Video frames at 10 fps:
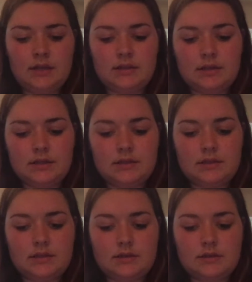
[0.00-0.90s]
This
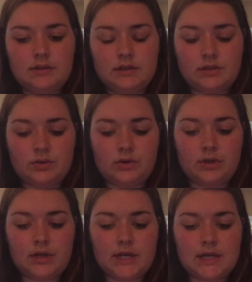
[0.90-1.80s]

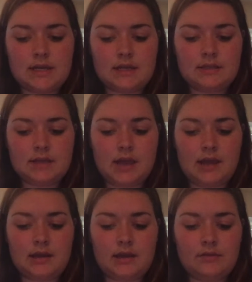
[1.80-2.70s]
disorder is
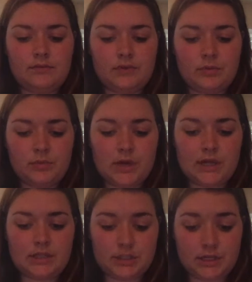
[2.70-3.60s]
an
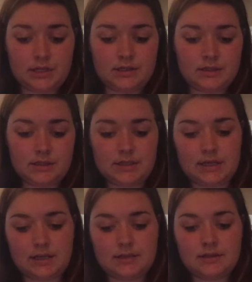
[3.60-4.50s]
inflammation
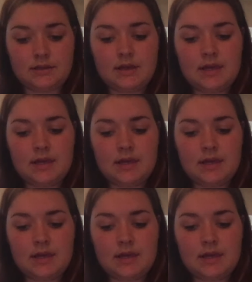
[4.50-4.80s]
disease